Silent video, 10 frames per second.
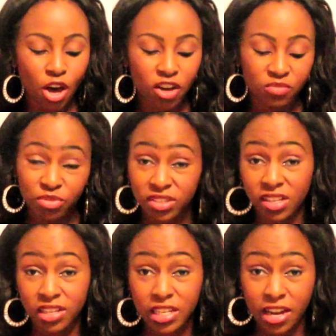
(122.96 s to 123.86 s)
of
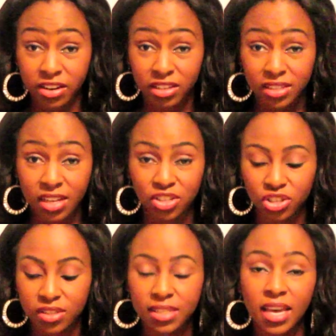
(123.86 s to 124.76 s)
Brazilian hair
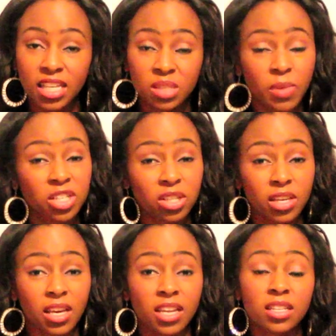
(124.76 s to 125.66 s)
extensions,
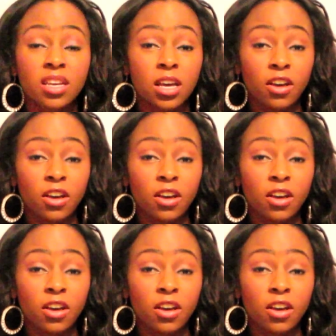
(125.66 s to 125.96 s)
especially in